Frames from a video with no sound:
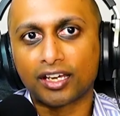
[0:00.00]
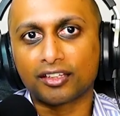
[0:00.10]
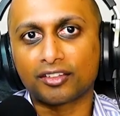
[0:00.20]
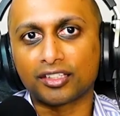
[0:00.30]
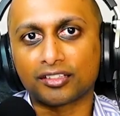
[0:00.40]

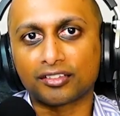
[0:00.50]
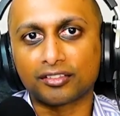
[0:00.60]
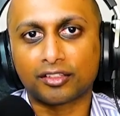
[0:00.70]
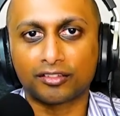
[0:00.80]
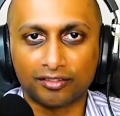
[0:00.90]

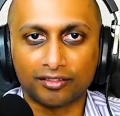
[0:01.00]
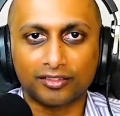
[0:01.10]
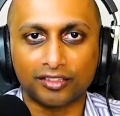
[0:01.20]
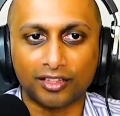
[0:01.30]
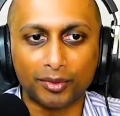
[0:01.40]
because
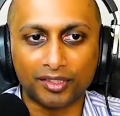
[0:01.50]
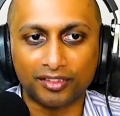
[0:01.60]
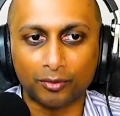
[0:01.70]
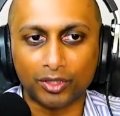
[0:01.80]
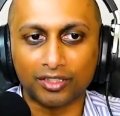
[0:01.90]
to some
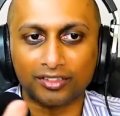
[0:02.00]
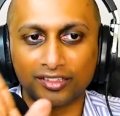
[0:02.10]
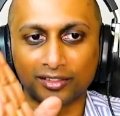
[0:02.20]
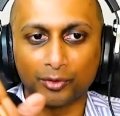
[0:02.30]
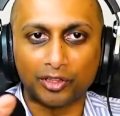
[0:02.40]
extent we're going to see
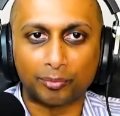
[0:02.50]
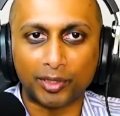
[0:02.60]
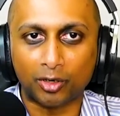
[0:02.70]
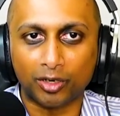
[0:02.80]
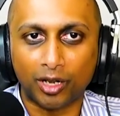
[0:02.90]
some of those
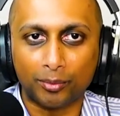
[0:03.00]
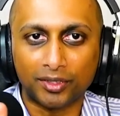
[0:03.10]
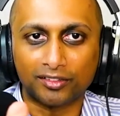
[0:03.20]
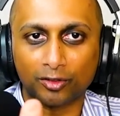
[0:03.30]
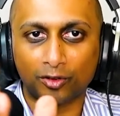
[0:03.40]
Bitcoin
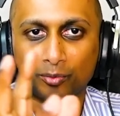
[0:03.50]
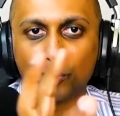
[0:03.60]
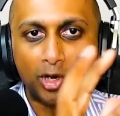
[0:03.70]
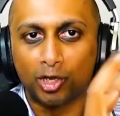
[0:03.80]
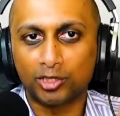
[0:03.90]
companies sort of
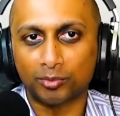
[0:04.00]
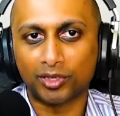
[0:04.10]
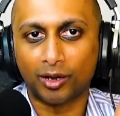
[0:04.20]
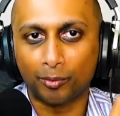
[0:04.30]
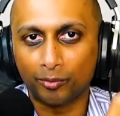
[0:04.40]
merge and
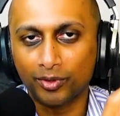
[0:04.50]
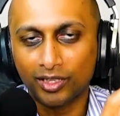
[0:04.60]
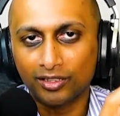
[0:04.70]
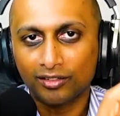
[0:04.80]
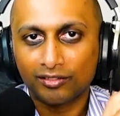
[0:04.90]
become
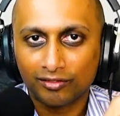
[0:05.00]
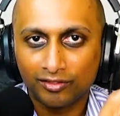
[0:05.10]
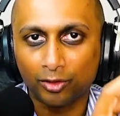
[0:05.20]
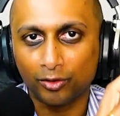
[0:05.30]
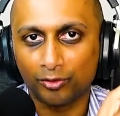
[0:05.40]

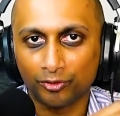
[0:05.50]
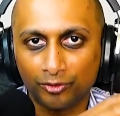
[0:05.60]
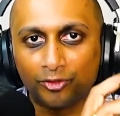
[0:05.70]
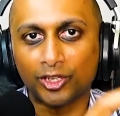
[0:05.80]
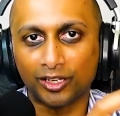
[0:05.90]
sort of
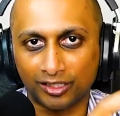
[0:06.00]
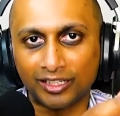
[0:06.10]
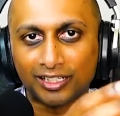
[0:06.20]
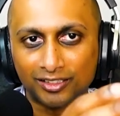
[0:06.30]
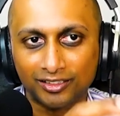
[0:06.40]
fiat
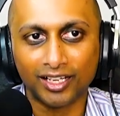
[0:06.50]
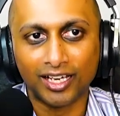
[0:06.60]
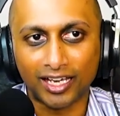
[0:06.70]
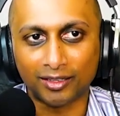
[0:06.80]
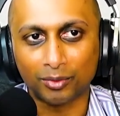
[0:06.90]
connected,
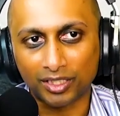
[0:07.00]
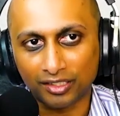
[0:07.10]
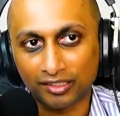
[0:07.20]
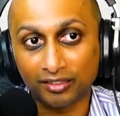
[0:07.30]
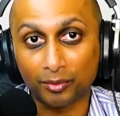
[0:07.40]
and then we're going to
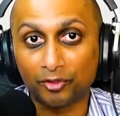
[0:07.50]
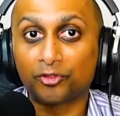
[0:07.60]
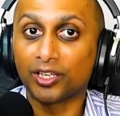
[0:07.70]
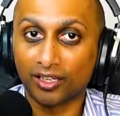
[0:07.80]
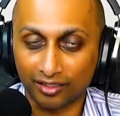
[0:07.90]
see some of the
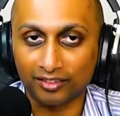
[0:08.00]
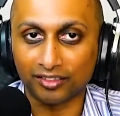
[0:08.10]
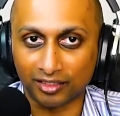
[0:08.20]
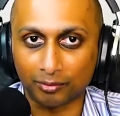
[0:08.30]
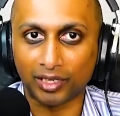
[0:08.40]
fiat
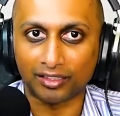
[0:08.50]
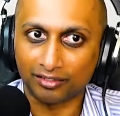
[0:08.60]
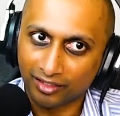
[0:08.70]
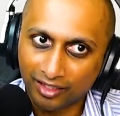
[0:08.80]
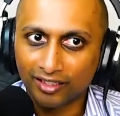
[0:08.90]
existing
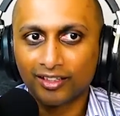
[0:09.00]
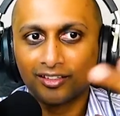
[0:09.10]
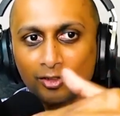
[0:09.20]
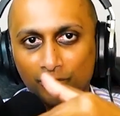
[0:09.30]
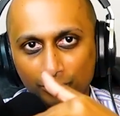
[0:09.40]
banks
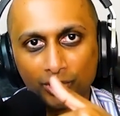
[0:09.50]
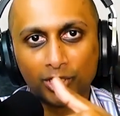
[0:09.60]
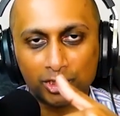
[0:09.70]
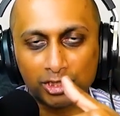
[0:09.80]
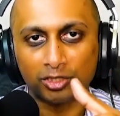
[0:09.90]
sort of
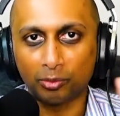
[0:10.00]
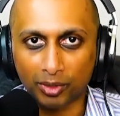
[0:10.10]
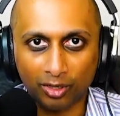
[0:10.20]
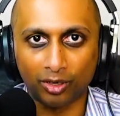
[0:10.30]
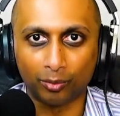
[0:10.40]
merge to the
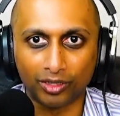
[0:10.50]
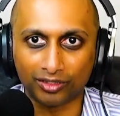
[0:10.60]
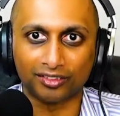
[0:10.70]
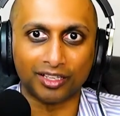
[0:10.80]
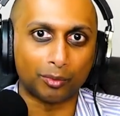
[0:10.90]
Bitcoin world
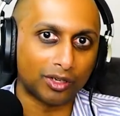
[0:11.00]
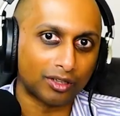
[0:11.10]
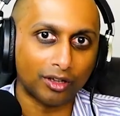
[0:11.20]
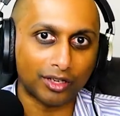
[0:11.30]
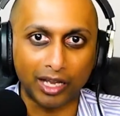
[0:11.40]
and say,
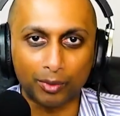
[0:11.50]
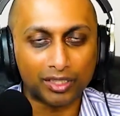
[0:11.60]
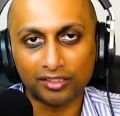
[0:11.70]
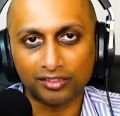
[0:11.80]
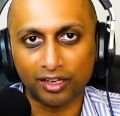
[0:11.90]
well, okay, we're
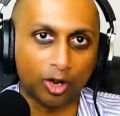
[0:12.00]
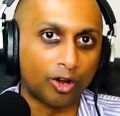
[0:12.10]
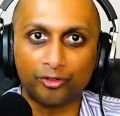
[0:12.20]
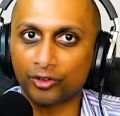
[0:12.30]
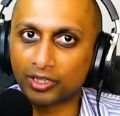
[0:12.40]
going to start
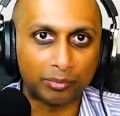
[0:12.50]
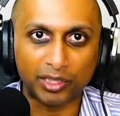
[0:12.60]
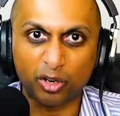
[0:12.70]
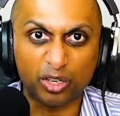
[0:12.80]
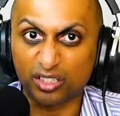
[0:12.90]
offering
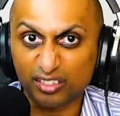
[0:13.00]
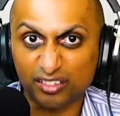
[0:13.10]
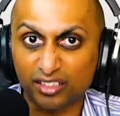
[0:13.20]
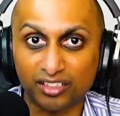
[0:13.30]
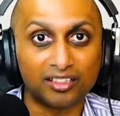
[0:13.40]
Bitcoin
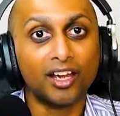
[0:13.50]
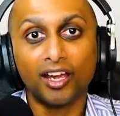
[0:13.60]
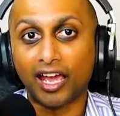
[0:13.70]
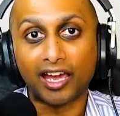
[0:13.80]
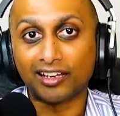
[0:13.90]
custody.
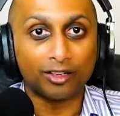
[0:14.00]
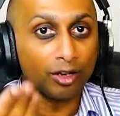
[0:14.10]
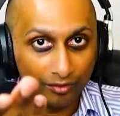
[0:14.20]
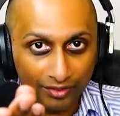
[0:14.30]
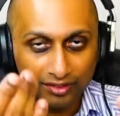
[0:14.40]
And then
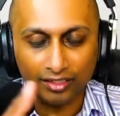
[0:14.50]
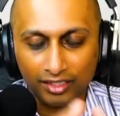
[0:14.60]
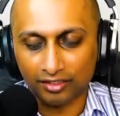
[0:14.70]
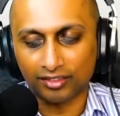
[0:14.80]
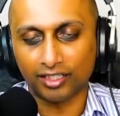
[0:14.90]
obviously,
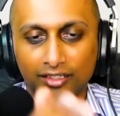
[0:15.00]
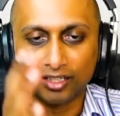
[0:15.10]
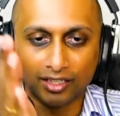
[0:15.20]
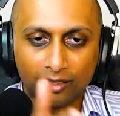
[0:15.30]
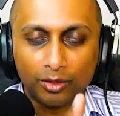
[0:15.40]
like you said,
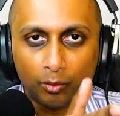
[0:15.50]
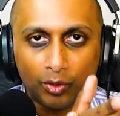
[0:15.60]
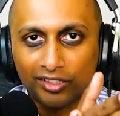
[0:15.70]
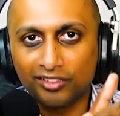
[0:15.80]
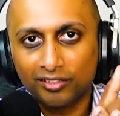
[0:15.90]

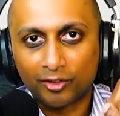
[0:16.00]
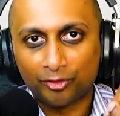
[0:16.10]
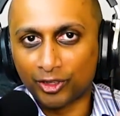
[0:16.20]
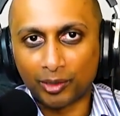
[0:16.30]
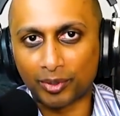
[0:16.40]
once a
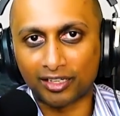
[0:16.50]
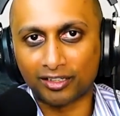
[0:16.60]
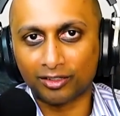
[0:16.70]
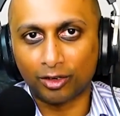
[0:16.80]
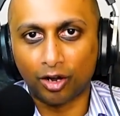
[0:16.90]
fiat
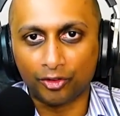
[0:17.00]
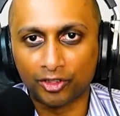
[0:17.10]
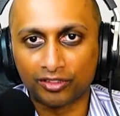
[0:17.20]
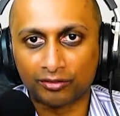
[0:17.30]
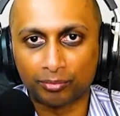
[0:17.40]
bank
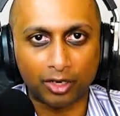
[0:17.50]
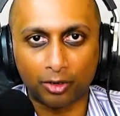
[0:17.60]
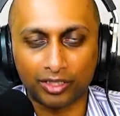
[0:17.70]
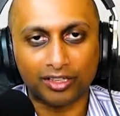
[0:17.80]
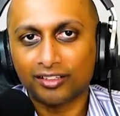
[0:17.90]
offers
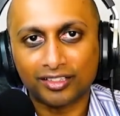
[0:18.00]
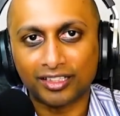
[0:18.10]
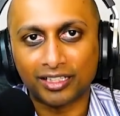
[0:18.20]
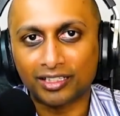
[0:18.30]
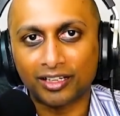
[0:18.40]
Bitcoin
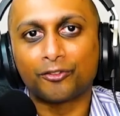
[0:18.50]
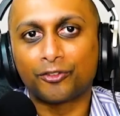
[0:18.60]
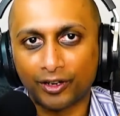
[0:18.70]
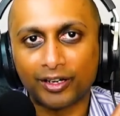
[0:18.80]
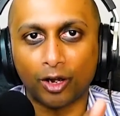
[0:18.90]
custody, a
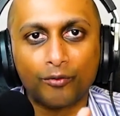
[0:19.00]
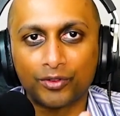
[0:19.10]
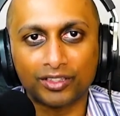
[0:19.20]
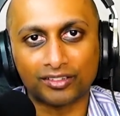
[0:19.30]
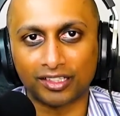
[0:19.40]
very
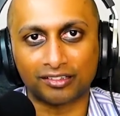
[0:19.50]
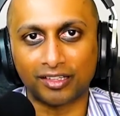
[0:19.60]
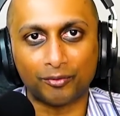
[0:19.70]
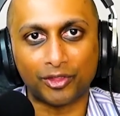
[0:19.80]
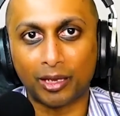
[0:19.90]
obvious next
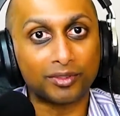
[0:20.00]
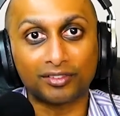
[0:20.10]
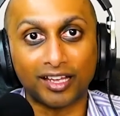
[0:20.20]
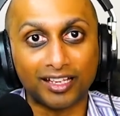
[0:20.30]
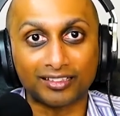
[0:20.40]
step for them is,
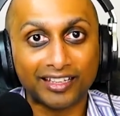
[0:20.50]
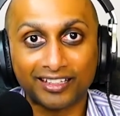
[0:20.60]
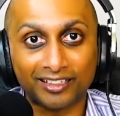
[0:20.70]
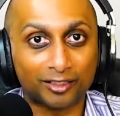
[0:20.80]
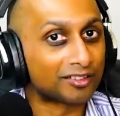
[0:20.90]
hey,
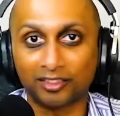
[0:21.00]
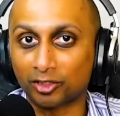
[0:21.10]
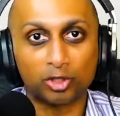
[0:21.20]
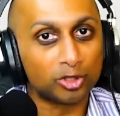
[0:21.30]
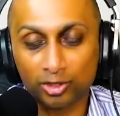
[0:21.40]
lending, because there's
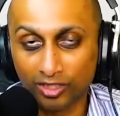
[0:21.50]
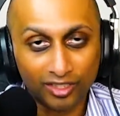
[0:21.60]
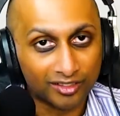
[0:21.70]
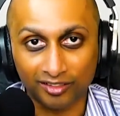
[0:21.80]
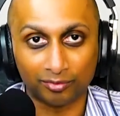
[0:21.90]

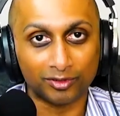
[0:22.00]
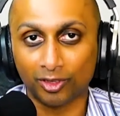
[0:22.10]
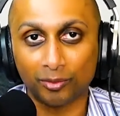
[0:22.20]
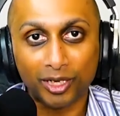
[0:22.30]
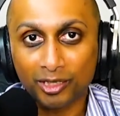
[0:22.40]
a
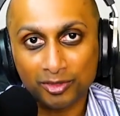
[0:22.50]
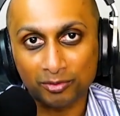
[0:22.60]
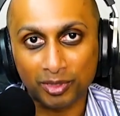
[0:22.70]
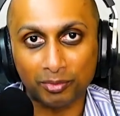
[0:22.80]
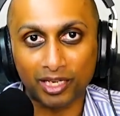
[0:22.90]
lot of money to
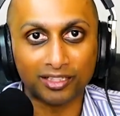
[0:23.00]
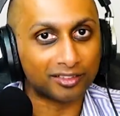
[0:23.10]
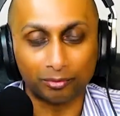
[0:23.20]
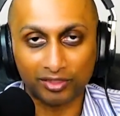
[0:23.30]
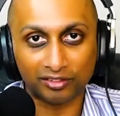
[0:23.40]
be made. It's a
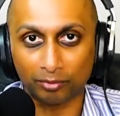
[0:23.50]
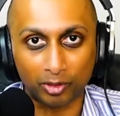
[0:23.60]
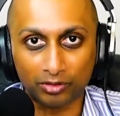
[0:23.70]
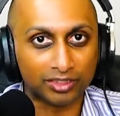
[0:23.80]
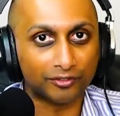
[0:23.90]
business
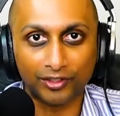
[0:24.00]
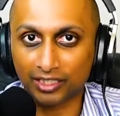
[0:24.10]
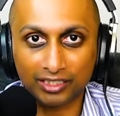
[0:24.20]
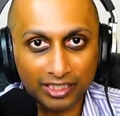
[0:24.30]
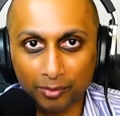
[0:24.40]
model. It's a very
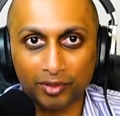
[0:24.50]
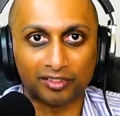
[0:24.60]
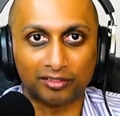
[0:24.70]
clear business